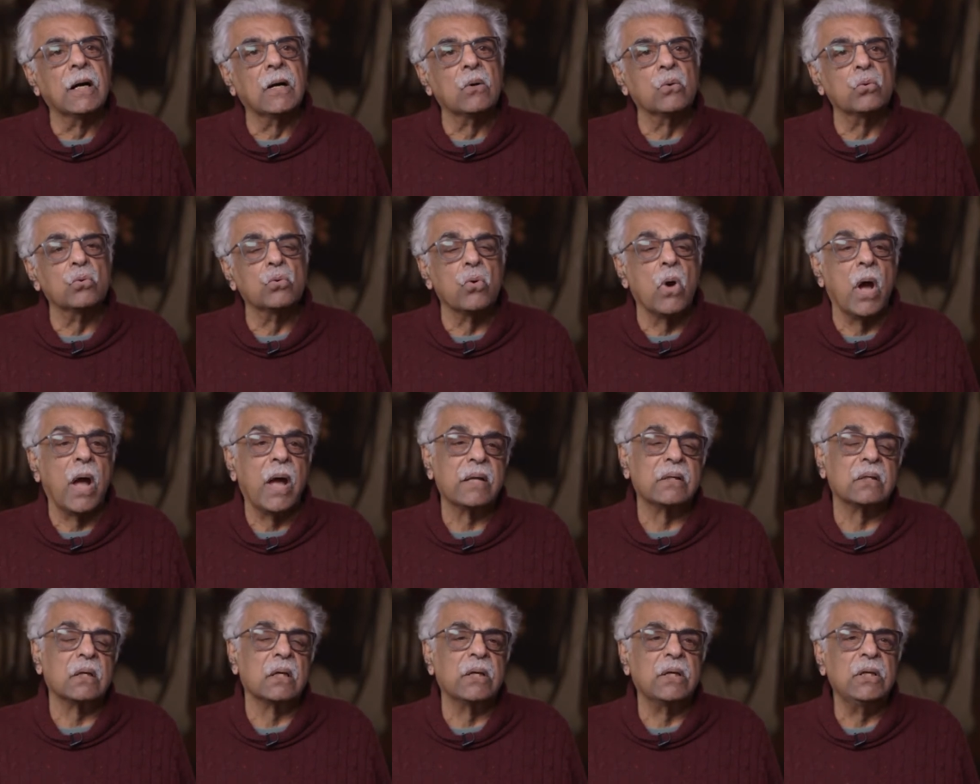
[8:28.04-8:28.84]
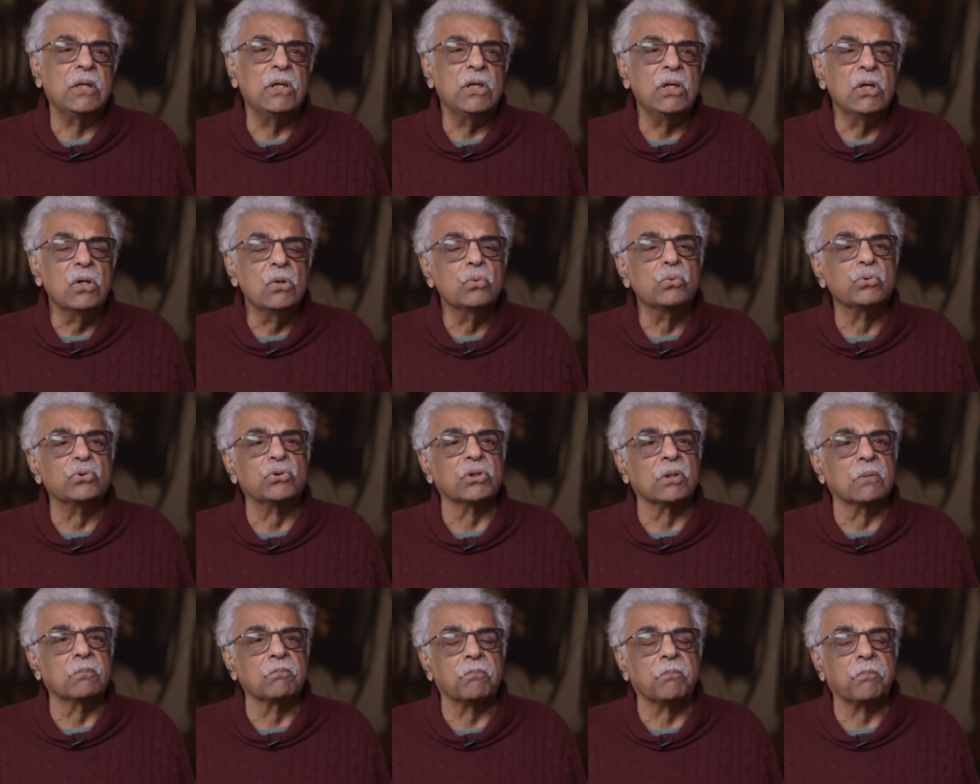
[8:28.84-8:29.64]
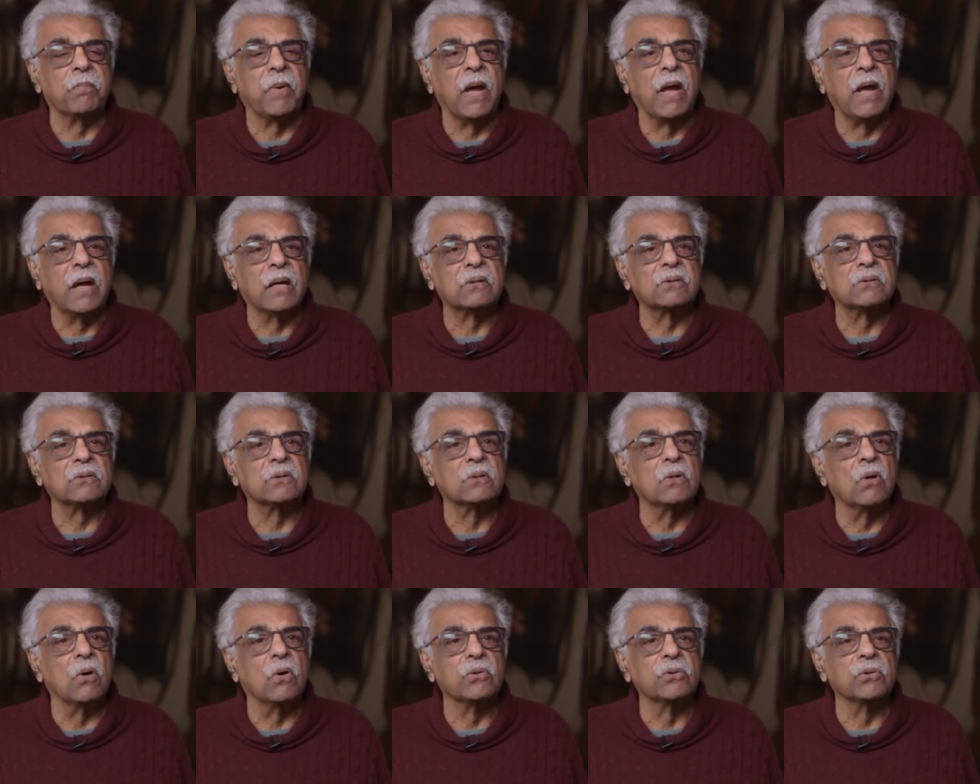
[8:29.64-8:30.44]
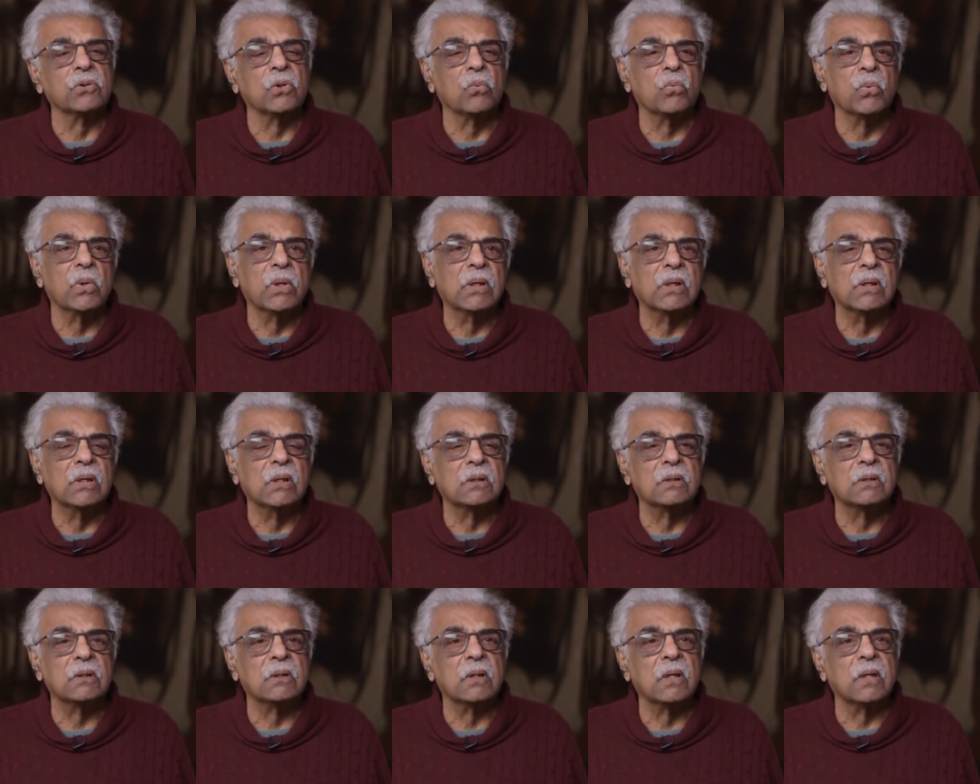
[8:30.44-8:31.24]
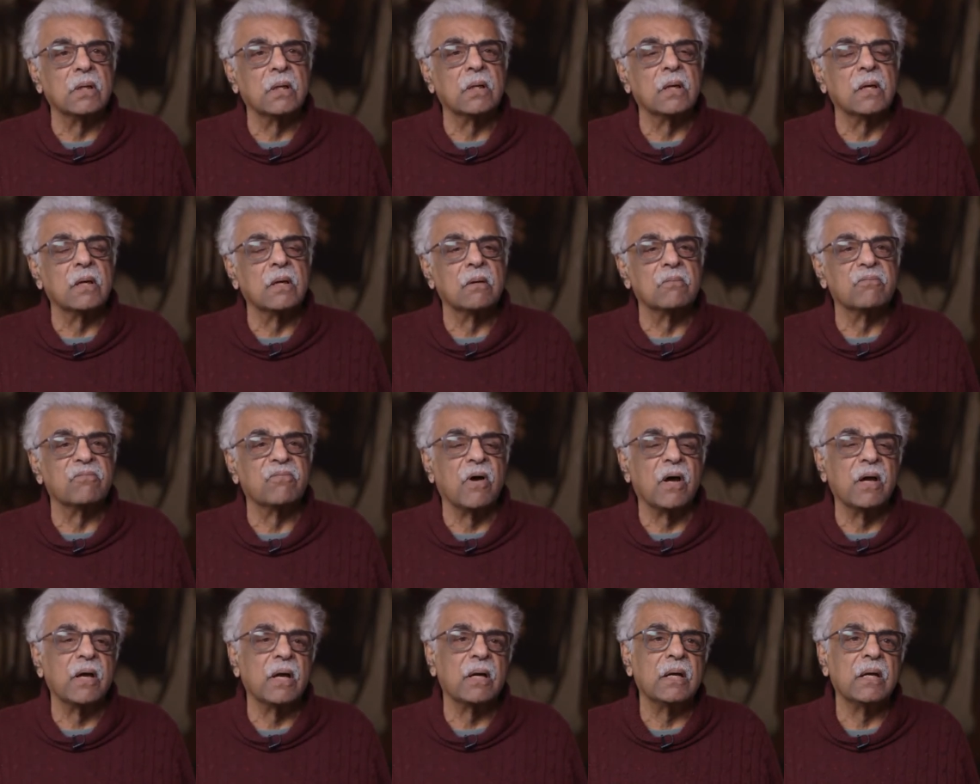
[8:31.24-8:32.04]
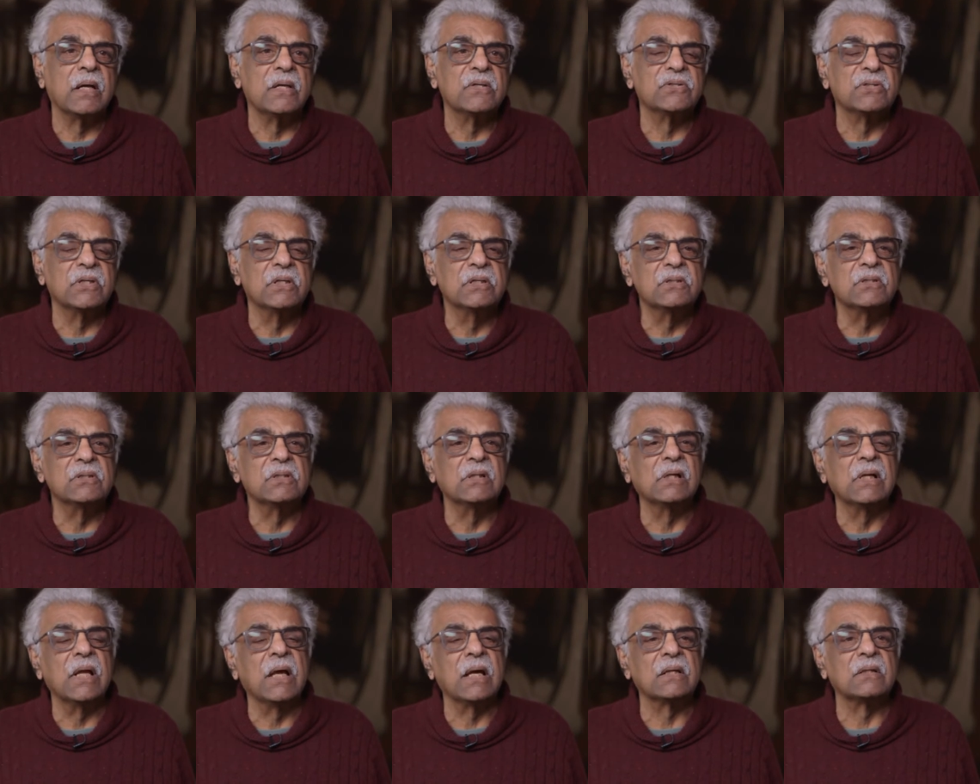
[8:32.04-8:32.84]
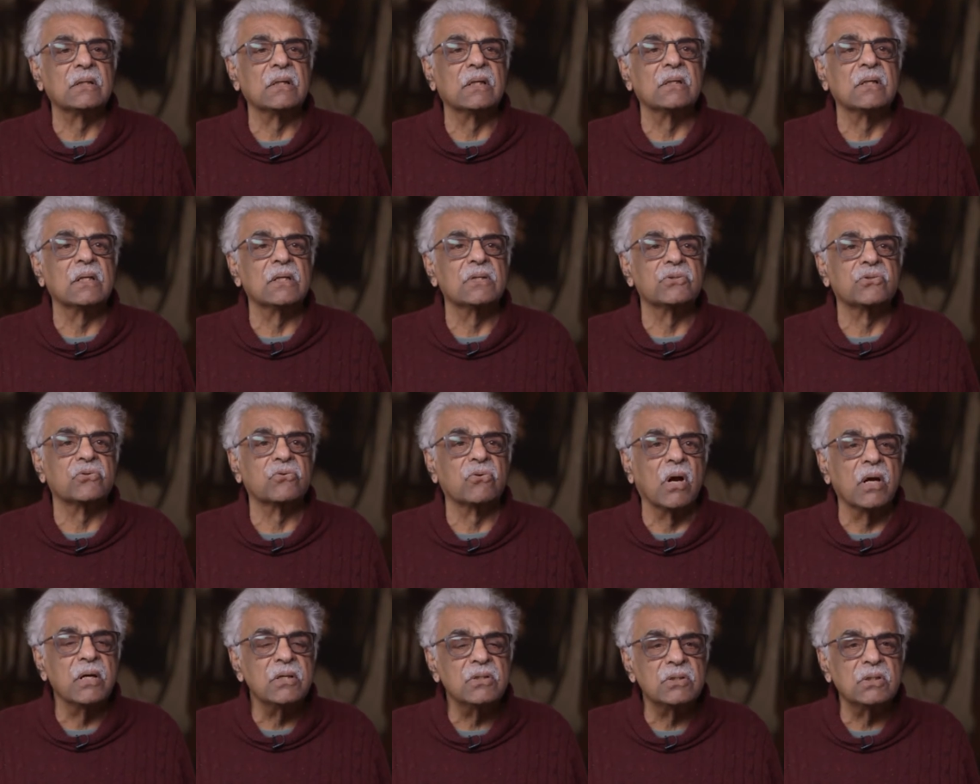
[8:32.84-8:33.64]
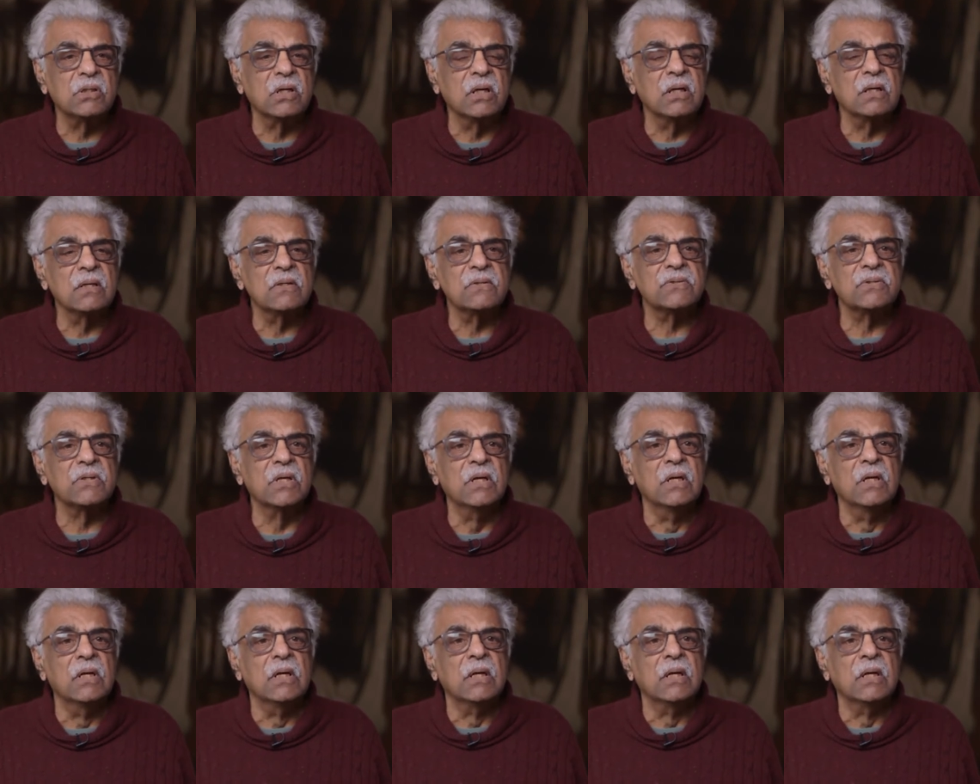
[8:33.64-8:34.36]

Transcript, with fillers: who had a huge impact on the world via his intellect and his writings,